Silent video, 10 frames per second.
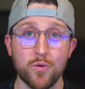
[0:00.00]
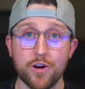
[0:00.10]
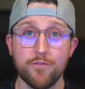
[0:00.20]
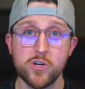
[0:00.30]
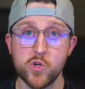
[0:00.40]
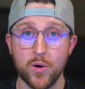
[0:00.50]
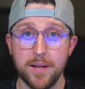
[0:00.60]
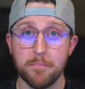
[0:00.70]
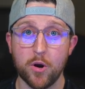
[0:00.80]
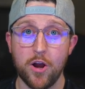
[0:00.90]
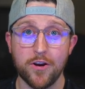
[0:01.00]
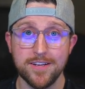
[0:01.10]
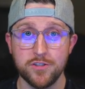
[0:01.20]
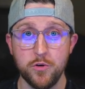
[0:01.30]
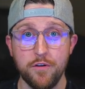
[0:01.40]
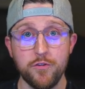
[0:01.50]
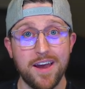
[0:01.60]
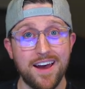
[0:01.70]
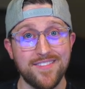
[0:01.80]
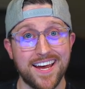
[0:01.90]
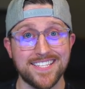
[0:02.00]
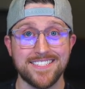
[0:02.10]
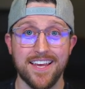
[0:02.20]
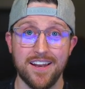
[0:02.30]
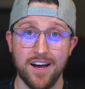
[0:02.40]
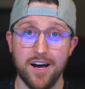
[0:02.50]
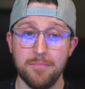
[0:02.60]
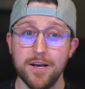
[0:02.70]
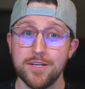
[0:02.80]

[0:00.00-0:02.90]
work for join in progress too if you have that set up.